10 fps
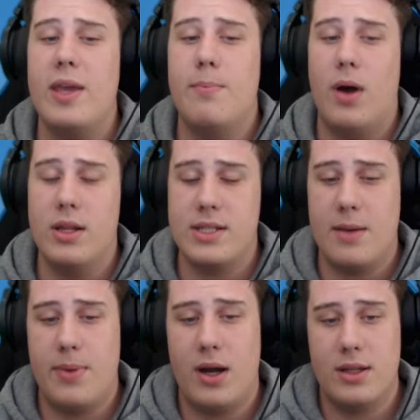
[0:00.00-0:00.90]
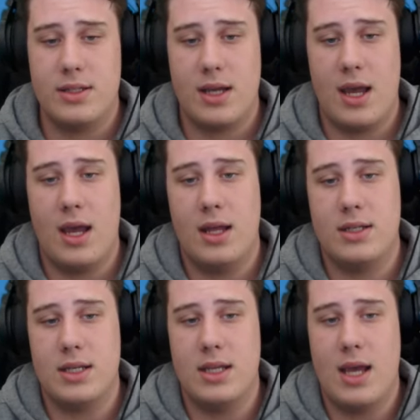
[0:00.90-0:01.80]
the bonsai pot,
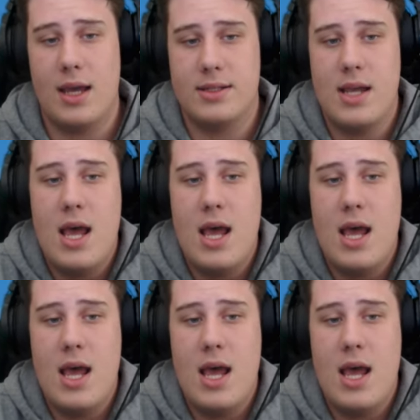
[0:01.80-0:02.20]
and yes,